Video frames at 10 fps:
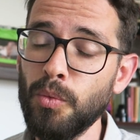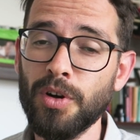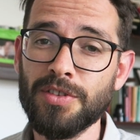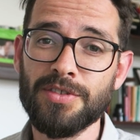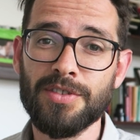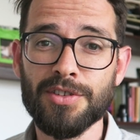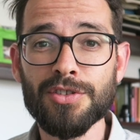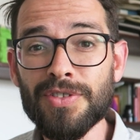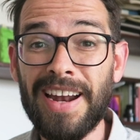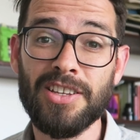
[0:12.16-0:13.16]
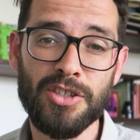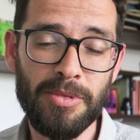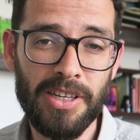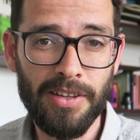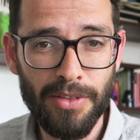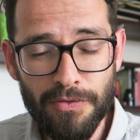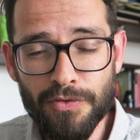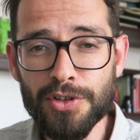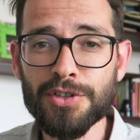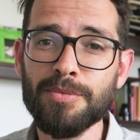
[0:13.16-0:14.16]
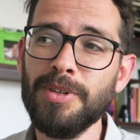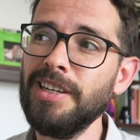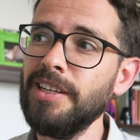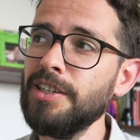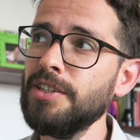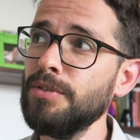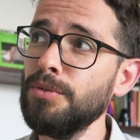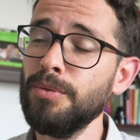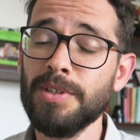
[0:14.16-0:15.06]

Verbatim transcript: was the strategy meeting, the first meeting to,